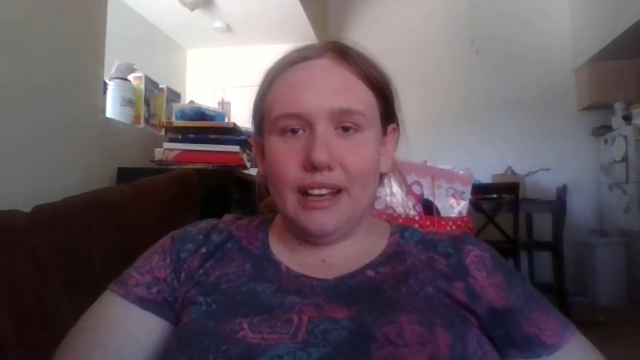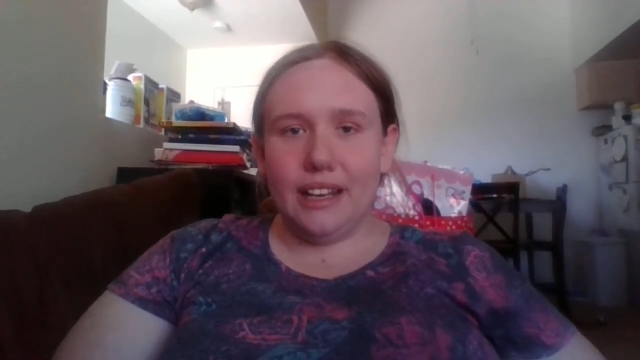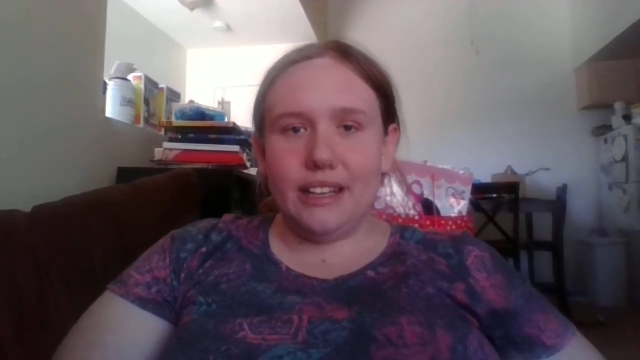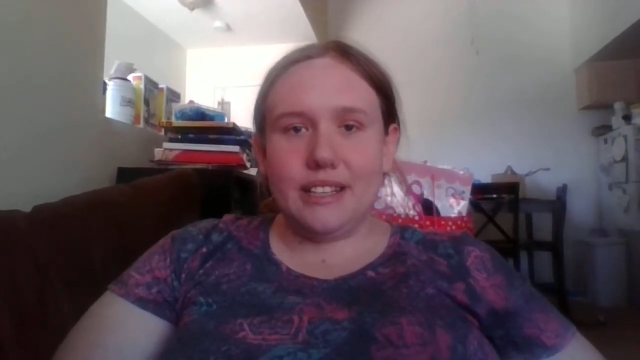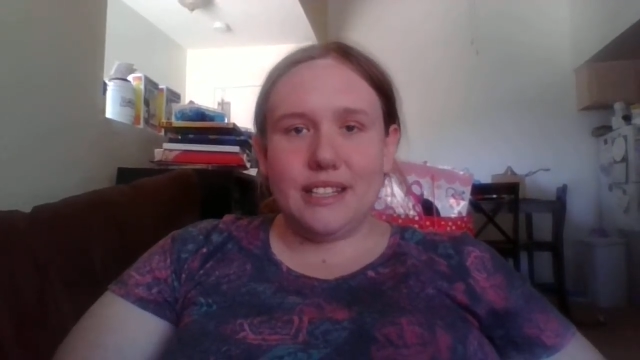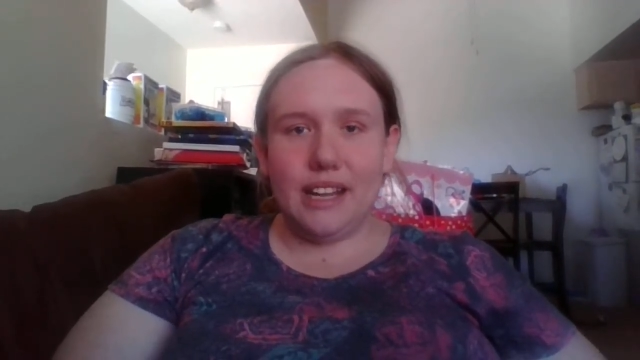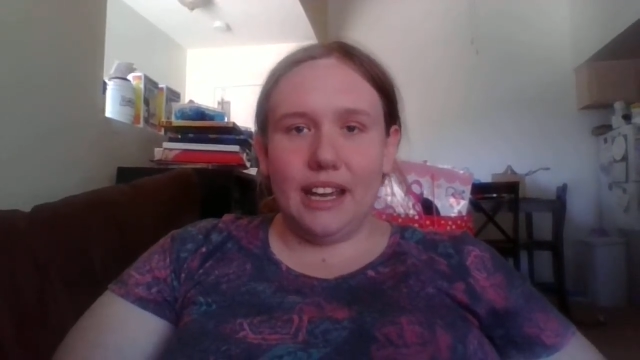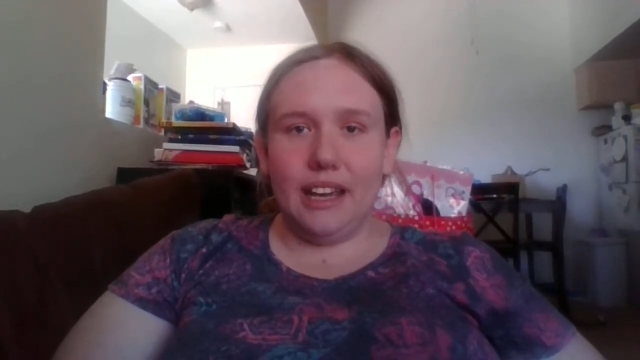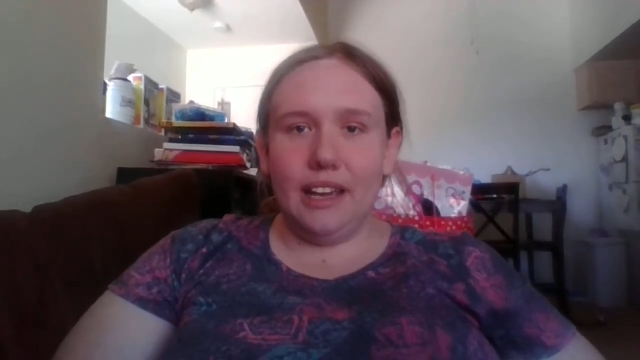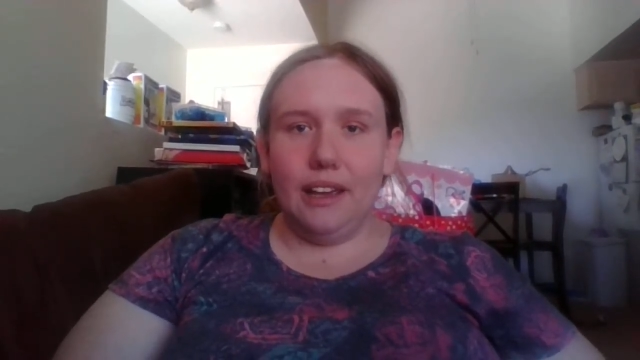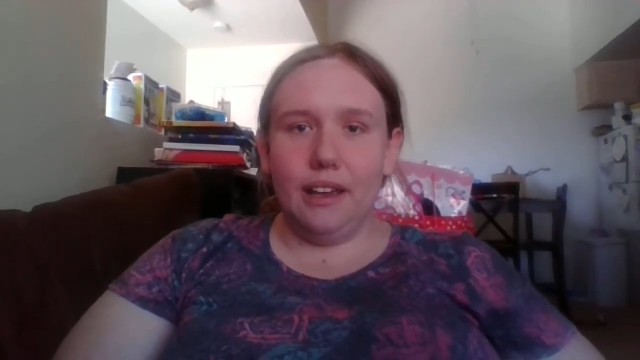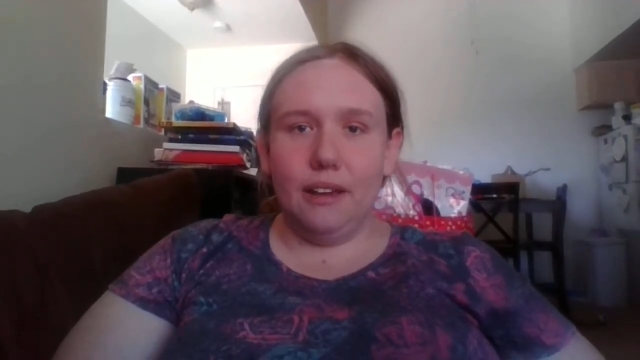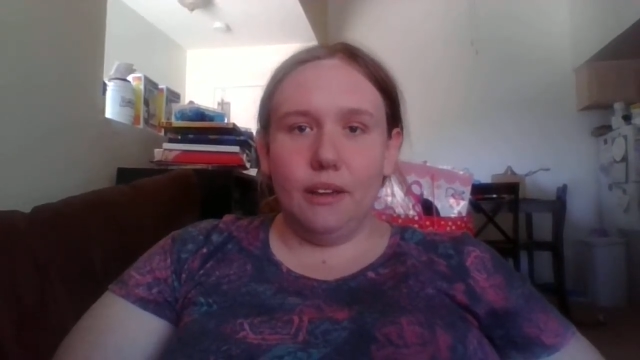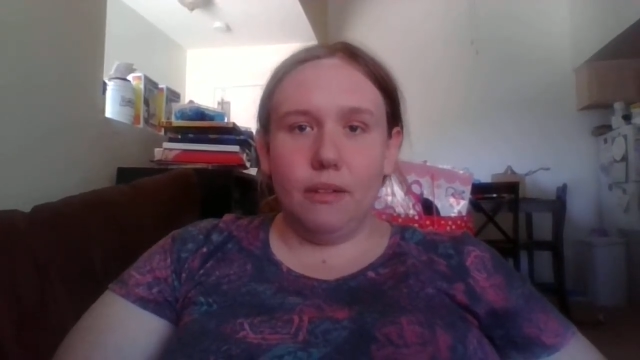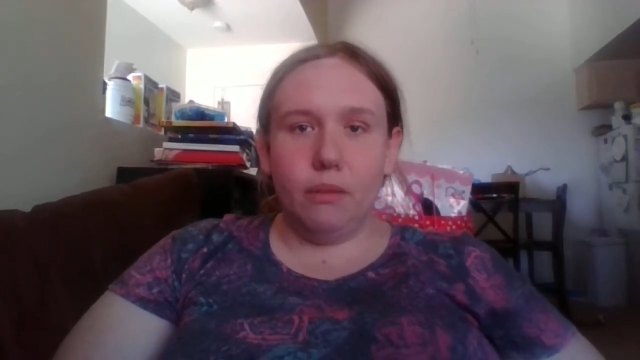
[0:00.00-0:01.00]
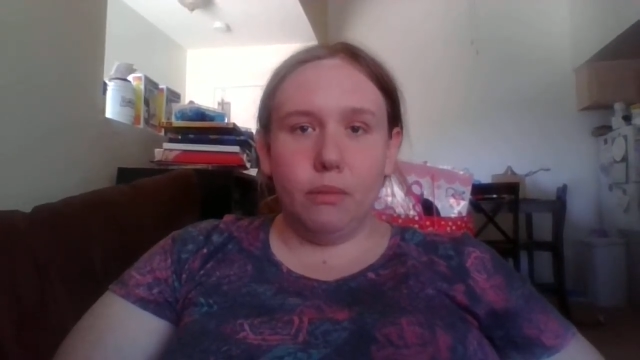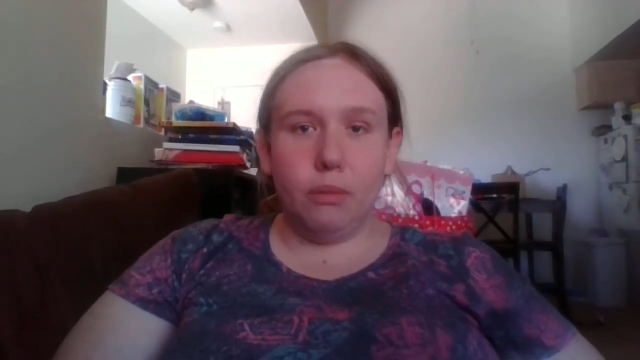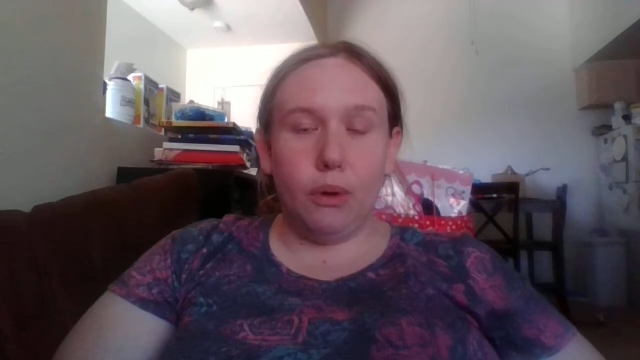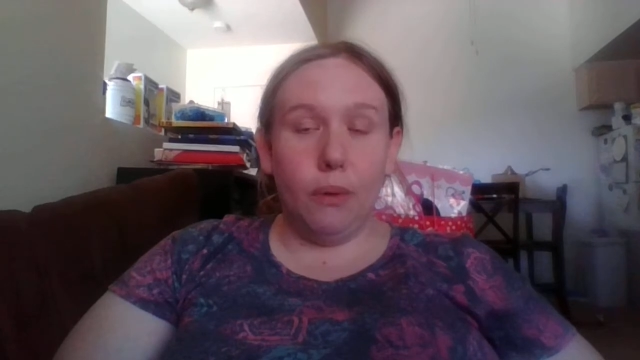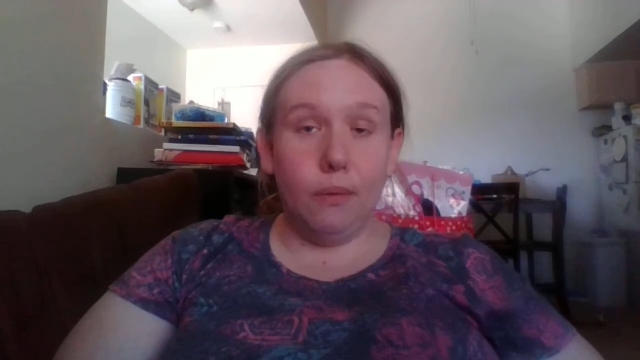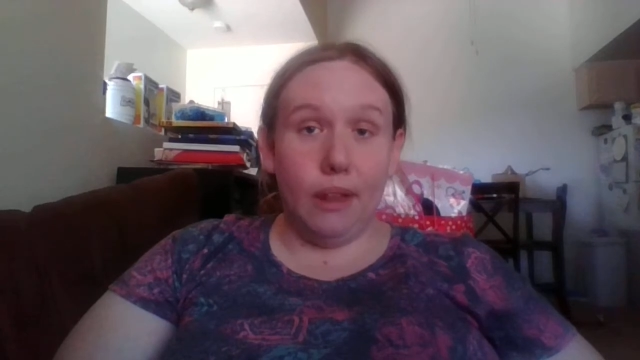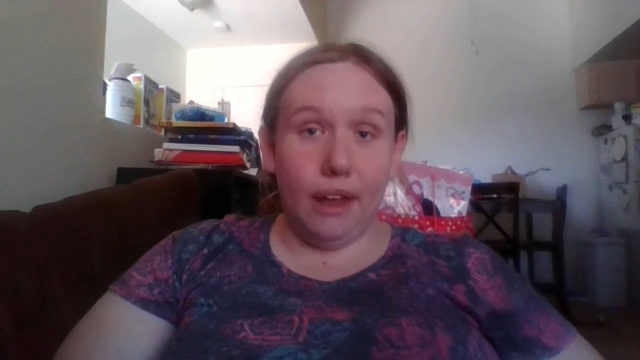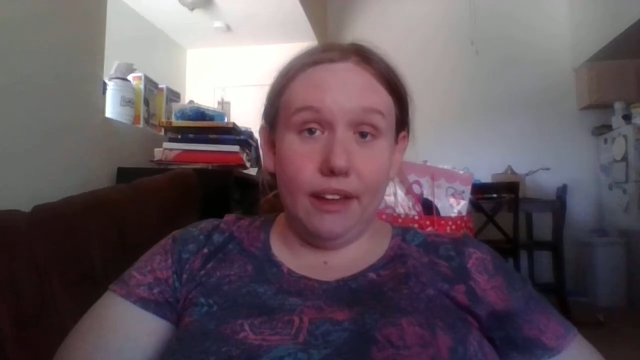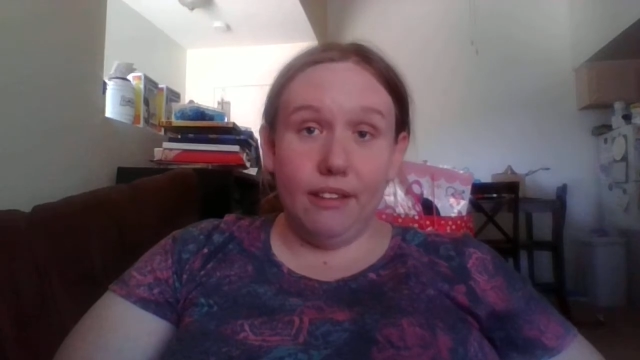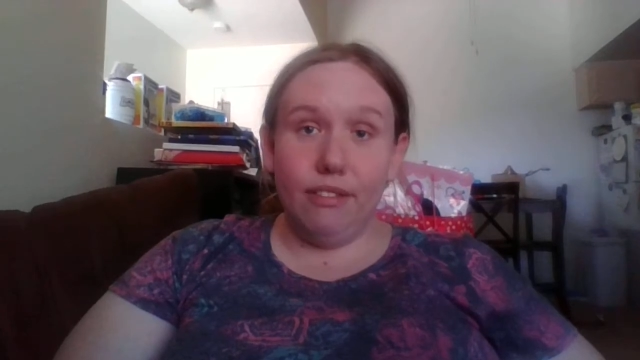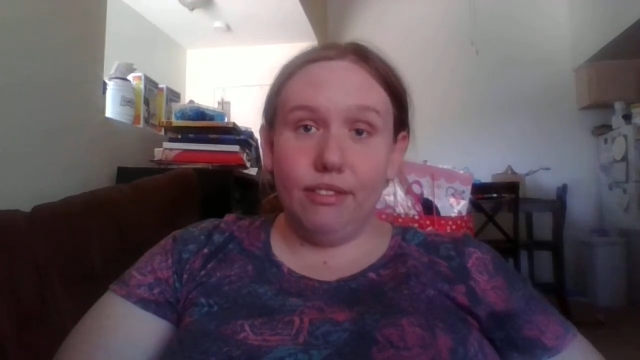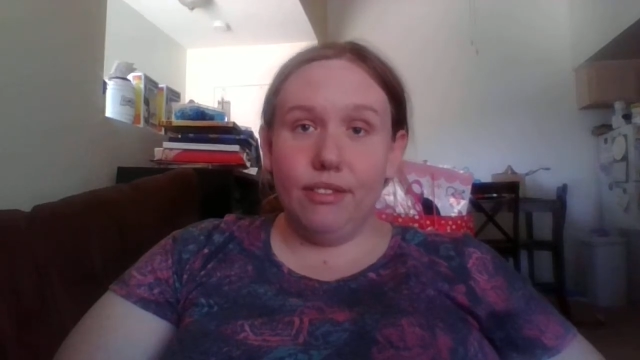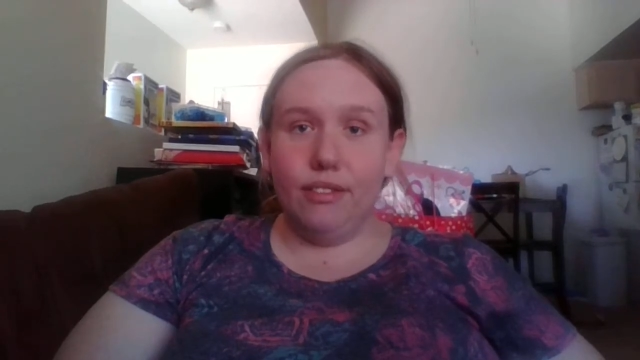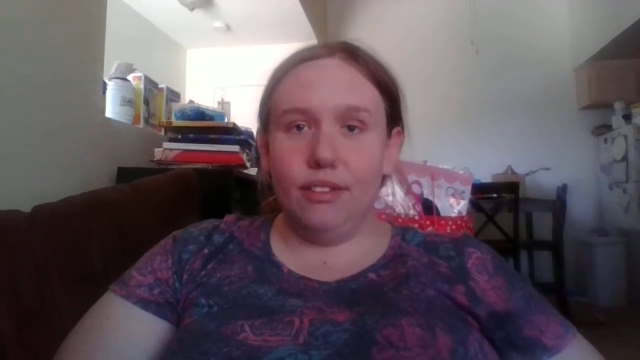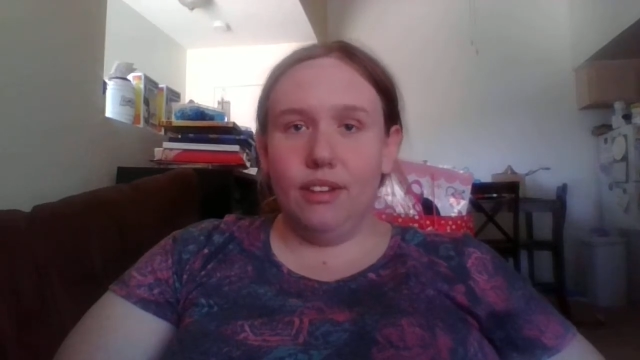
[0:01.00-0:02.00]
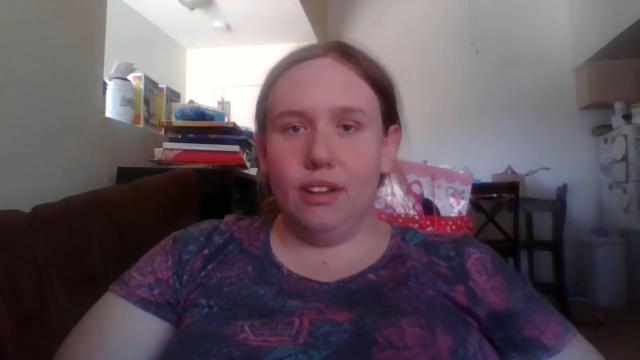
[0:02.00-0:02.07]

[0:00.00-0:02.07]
is a pro-life